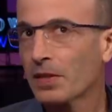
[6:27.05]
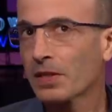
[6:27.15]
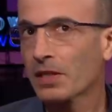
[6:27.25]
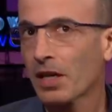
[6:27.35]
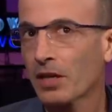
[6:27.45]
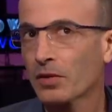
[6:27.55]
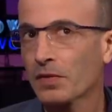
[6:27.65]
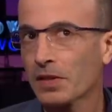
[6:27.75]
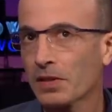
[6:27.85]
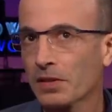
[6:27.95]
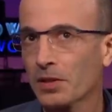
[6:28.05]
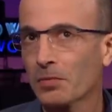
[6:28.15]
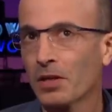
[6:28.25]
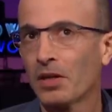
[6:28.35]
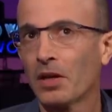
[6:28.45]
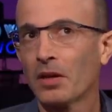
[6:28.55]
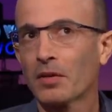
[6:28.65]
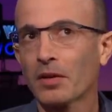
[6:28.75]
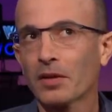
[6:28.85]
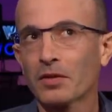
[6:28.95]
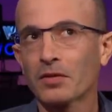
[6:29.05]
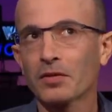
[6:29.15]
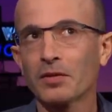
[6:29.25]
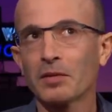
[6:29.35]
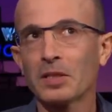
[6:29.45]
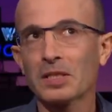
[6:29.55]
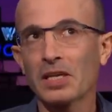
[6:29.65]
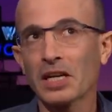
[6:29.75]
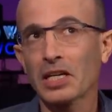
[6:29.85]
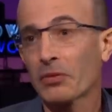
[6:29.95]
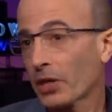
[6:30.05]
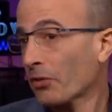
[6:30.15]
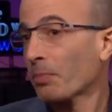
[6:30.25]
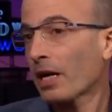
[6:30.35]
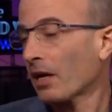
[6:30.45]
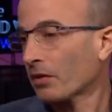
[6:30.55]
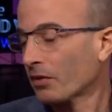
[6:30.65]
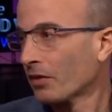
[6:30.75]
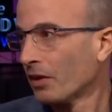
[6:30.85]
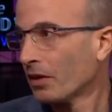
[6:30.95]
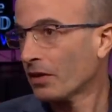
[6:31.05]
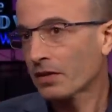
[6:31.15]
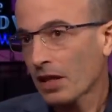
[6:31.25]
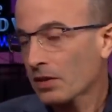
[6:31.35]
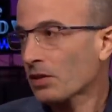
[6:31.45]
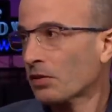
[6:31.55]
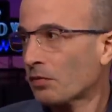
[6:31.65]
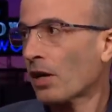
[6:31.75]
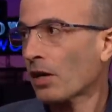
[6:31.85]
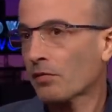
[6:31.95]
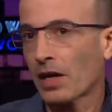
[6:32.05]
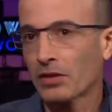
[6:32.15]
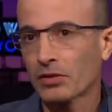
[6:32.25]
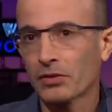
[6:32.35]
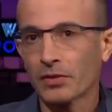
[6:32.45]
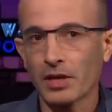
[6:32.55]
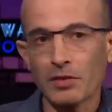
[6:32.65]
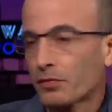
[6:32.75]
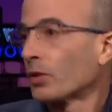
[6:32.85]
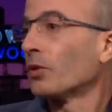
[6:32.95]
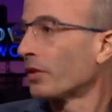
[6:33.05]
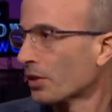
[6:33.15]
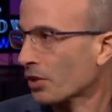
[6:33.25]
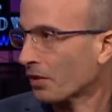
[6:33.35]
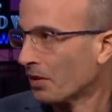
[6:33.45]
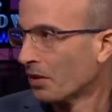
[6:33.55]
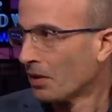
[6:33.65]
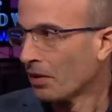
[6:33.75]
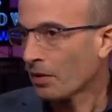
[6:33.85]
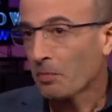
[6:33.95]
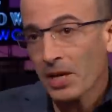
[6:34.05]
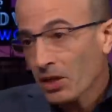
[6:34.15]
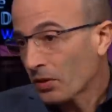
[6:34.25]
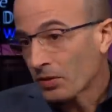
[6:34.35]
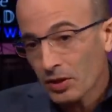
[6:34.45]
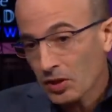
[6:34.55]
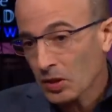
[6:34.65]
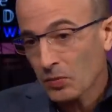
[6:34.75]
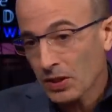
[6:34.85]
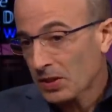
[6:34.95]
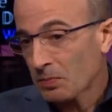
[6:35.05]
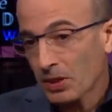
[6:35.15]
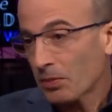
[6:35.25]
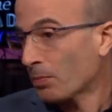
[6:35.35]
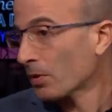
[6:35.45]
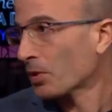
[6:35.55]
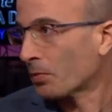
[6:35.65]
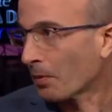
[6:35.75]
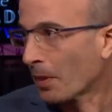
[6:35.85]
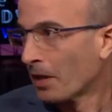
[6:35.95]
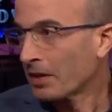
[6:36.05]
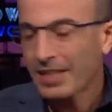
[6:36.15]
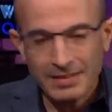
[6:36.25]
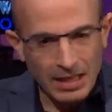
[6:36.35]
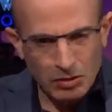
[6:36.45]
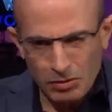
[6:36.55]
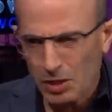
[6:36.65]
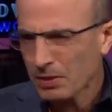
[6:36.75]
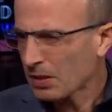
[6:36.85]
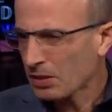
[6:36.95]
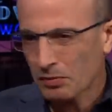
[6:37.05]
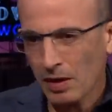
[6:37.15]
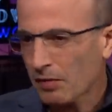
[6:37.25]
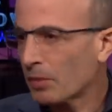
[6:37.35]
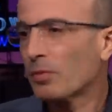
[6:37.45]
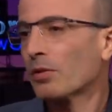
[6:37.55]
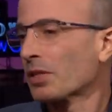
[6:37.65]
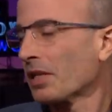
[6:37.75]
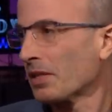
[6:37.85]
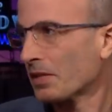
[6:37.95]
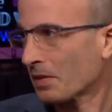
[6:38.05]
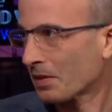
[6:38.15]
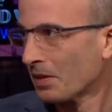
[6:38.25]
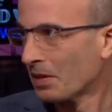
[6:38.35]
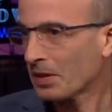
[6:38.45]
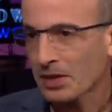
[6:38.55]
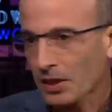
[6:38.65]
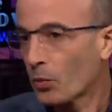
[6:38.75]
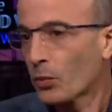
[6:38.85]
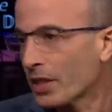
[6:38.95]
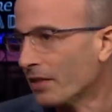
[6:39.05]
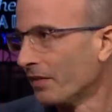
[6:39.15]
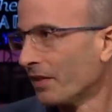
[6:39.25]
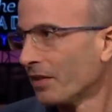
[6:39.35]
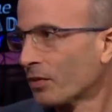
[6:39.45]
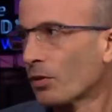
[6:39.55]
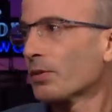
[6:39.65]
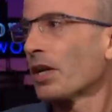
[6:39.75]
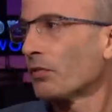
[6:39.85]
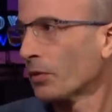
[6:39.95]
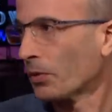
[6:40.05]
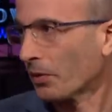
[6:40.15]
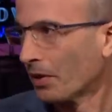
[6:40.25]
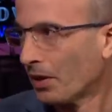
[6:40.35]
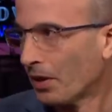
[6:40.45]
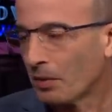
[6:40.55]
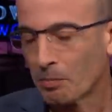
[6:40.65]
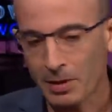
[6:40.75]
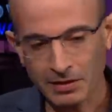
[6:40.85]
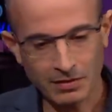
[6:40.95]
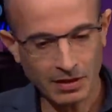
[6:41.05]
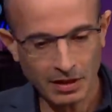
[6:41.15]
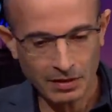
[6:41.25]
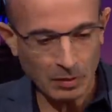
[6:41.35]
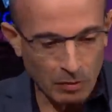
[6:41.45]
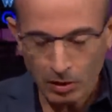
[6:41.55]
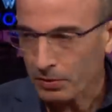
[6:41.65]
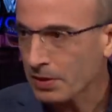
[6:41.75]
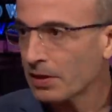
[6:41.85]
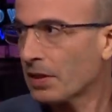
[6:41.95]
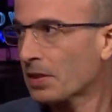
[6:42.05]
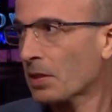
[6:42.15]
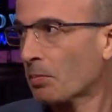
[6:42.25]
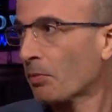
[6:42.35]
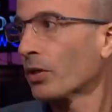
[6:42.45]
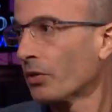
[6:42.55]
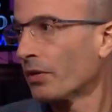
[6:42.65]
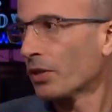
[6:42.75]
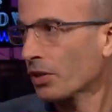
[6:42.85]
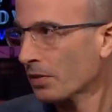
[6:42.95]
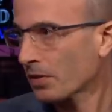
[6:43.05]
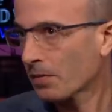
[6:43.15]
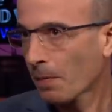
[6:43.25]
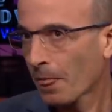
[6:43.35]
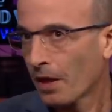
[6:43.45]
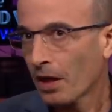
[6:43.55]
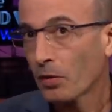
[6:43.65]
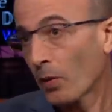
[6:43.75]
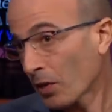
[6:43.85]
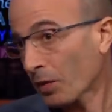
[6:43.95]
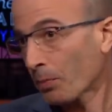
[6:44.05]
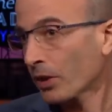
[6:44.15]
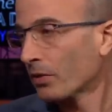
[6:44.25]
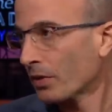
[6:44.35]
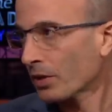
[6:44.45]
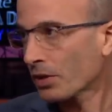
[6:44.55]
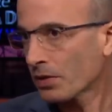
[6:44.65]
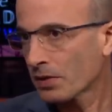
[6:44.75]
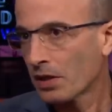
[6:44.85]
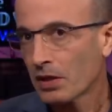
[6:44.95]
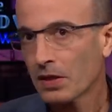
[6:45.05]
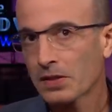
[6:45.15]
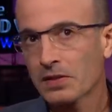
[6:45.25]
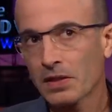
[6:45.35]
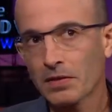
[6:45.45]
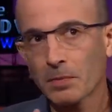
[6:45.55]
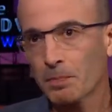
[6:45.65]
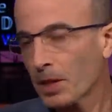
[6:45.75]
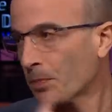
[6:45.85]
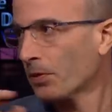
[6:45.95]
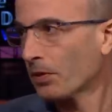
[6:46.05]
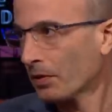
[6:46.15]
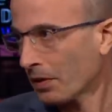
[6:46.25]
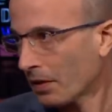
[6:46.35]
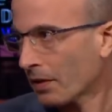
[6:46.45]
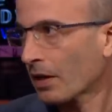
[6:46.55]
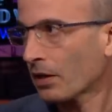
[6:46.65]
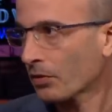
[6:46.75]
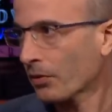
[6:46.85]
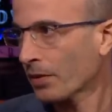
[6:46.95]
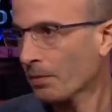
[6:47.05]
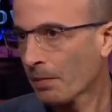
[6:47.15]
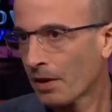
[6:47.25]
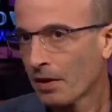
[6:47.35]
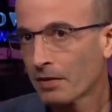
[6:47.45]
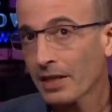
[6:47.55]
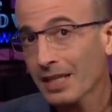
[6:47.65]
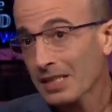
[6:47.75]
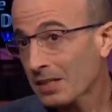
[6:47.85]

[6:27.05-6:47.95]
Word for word: is a kind of system that it's like a rare plant. It can't survive under every condition. There are many conditions when it's simply impossible. Dictatorship can survive in most cases. It's like a weed. It grows everywhere. But democracy needs some preconditions. And one of the preconditions is that the people in the country, they can